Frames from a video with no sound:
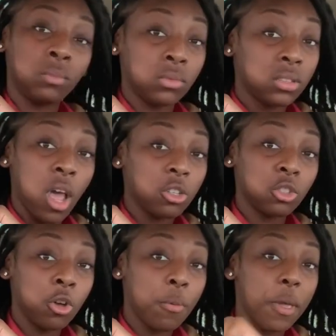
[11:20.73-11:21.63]
Stop
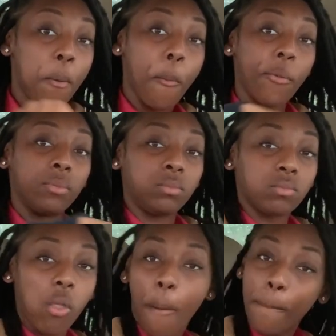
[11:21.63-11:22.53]
showing people,
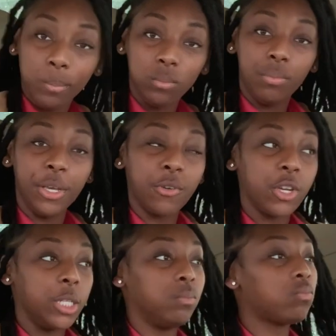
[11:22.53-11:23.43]

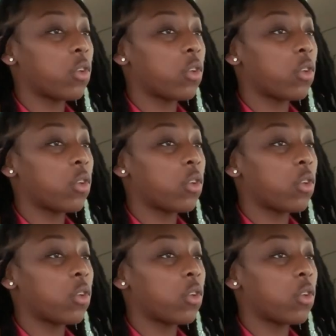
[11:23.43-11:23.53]
period.